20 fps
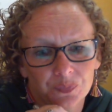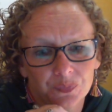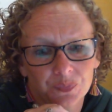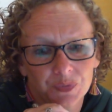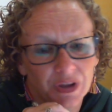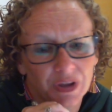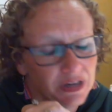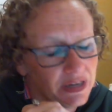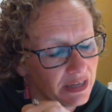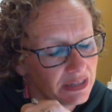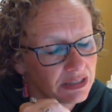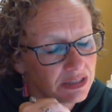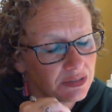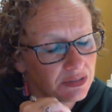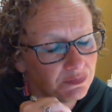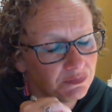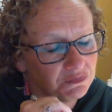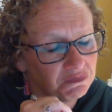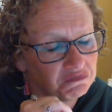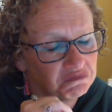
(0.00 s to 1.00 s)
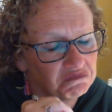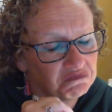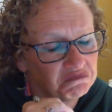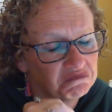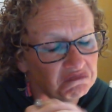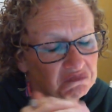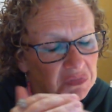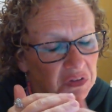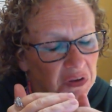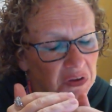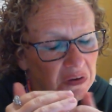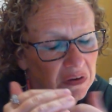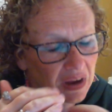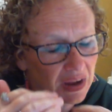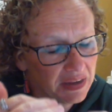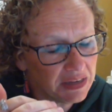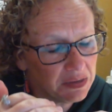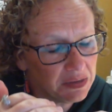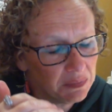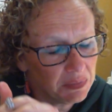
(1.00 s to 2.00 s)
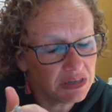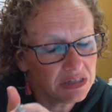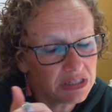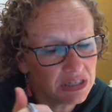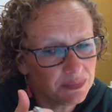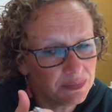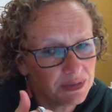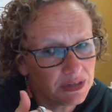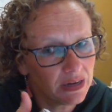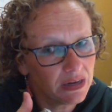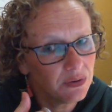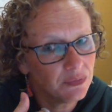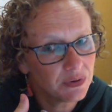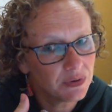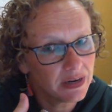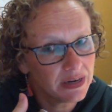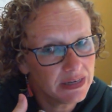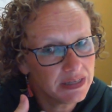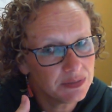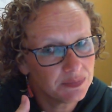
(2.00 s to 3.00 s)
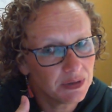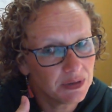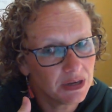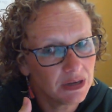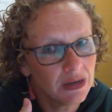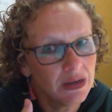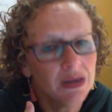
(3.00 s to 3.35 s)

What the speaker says: yes, I can be intimidating when I need to be.